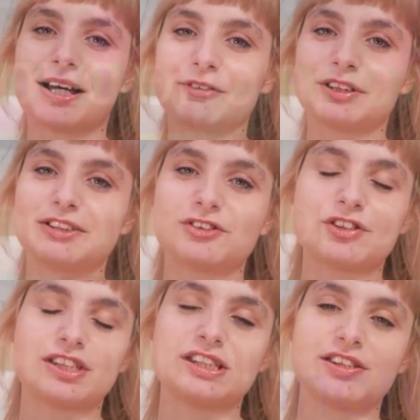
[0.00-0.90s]
I really
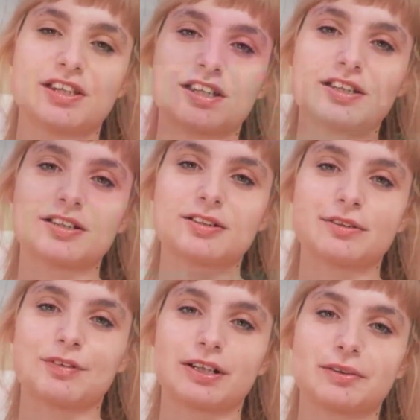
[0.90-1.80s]
just need dick.
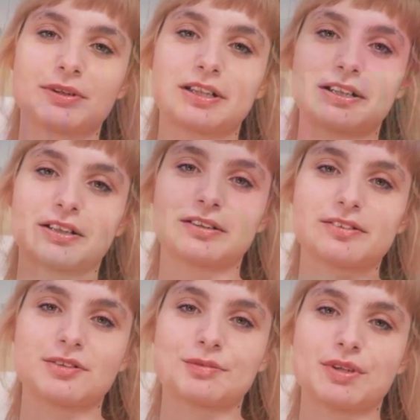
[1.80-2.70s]
If I mm-hmm. don't get
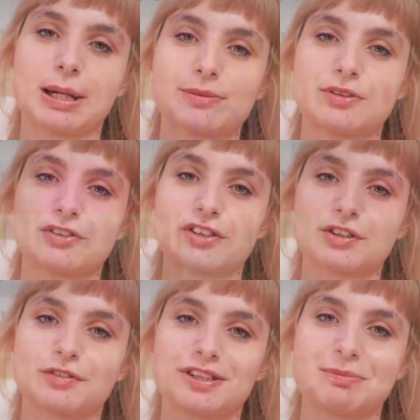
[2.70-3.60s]
it, sometimes I just
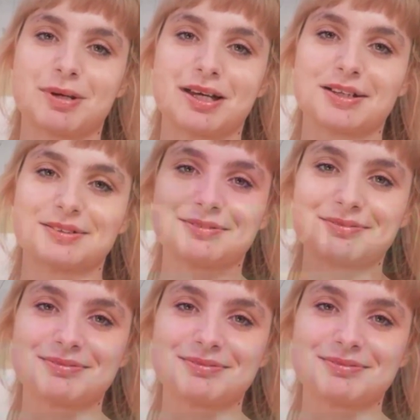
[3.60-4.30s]
get really mad.